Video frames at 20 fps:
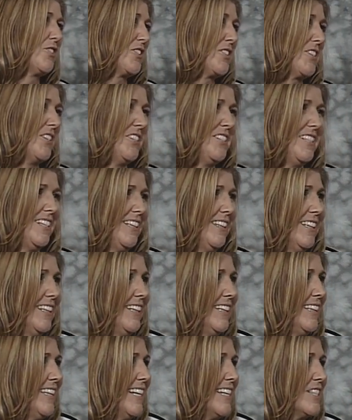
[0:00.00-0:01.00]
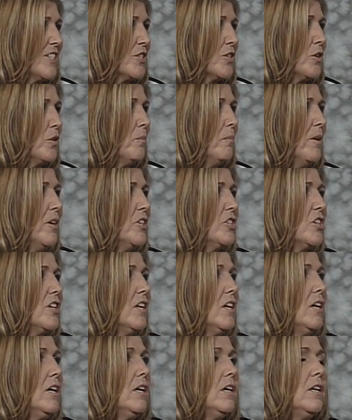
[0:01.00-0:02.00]
Jill Sarn didn't yeah, like so that so much.
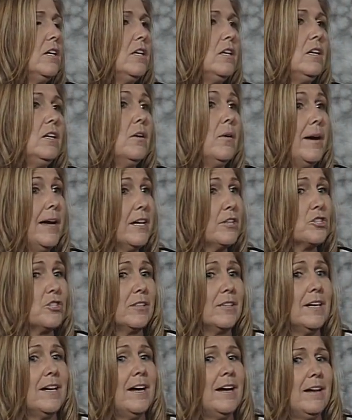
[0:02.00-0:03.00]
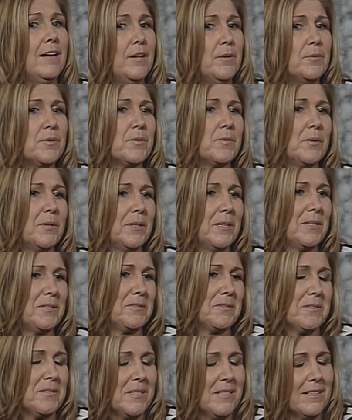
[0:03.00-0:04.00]
Stairs now no, actually, it was really
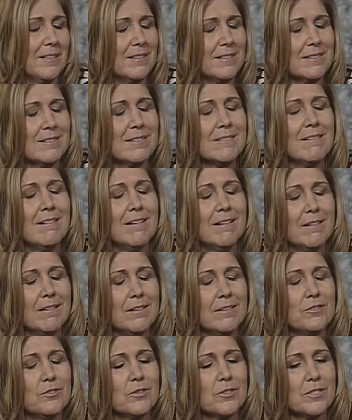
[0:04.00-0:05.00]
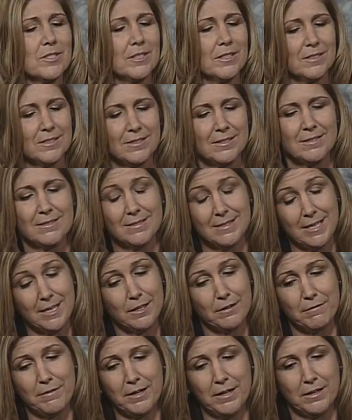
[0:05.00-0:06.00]
interesting. As uh, Jill Sarn
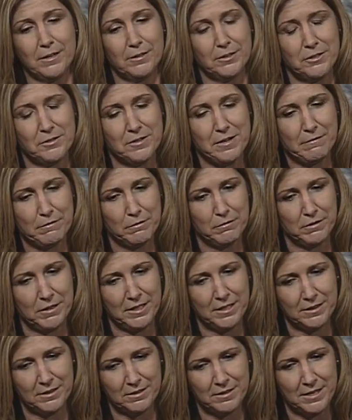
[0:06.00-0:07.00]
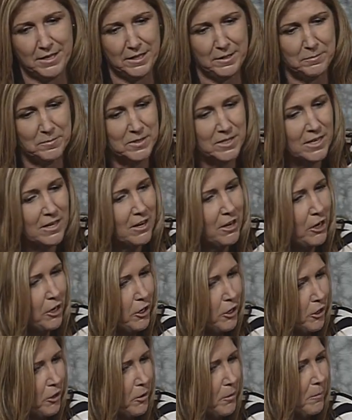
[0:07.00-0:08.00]
Talavera, you'll never forget their names,
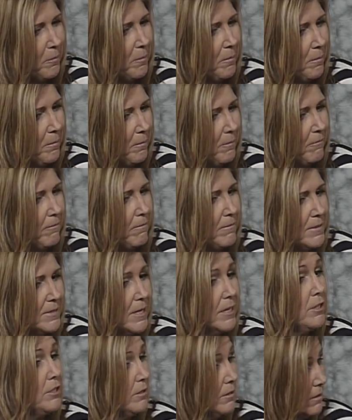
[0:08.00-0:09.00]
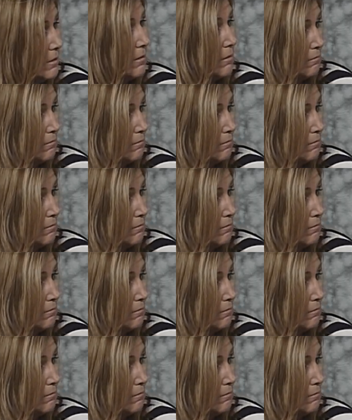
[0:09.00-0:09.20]
um, said,